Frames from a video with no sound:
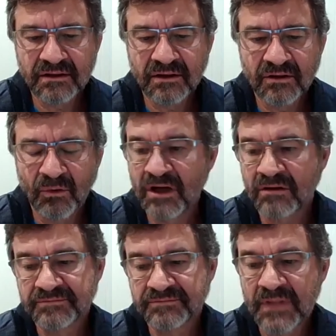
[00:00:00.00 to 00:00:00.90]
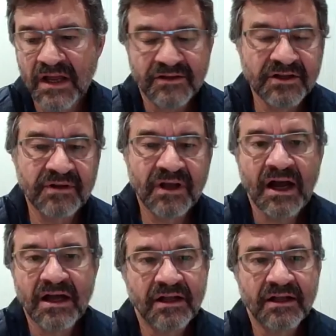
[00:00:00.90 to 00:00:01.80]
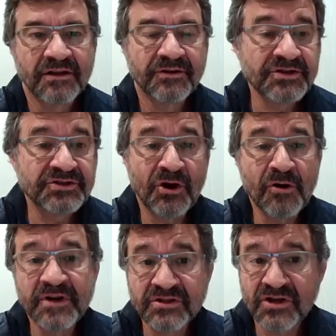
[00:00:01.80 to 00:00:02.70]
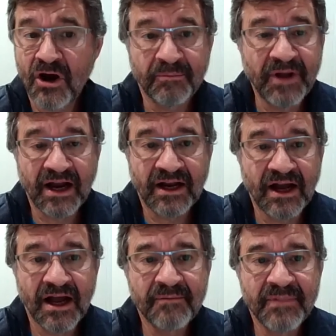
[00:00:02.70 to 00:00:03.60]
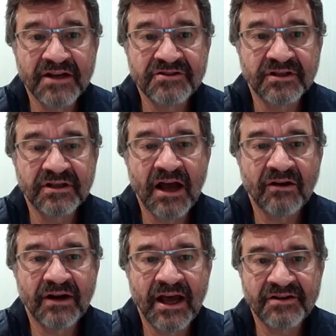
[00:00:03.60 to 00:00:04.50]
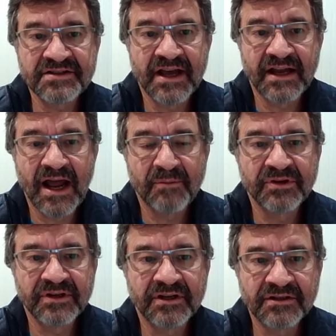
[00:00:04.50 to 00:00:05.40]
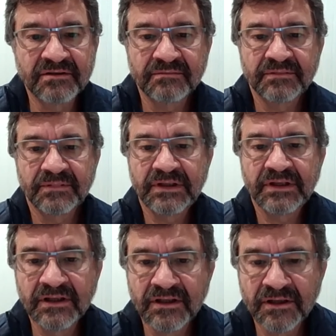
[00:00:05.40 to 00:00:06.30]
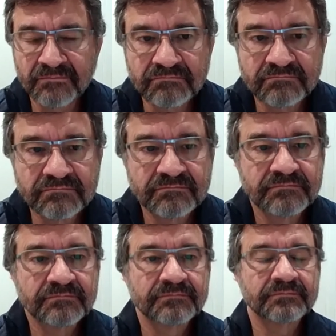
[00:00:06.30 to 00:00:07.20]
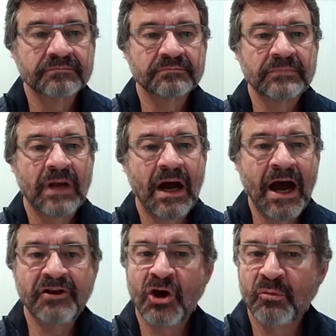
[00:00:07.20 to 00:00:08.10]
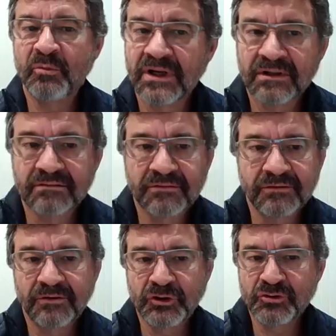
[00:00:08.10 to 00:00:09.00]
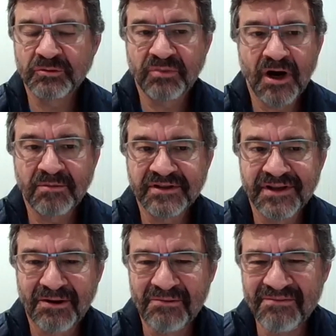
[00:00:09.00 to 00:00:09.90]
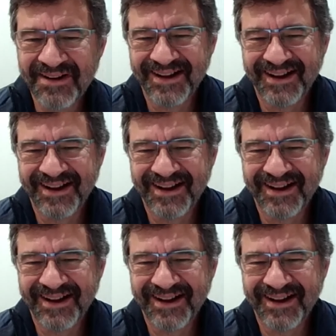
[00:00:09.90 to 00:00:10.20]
Well, the sermon talk back, I imagine. How does that happen in a I know, but you should probably tell them.